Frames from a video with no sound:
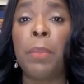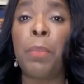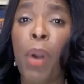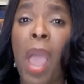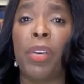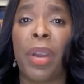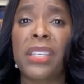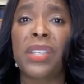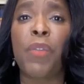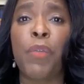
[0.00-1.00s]
and
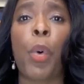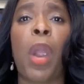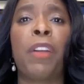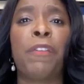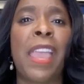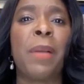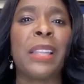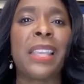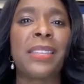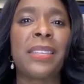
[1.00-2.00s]
progress for our
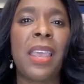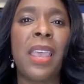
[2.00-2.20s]
families.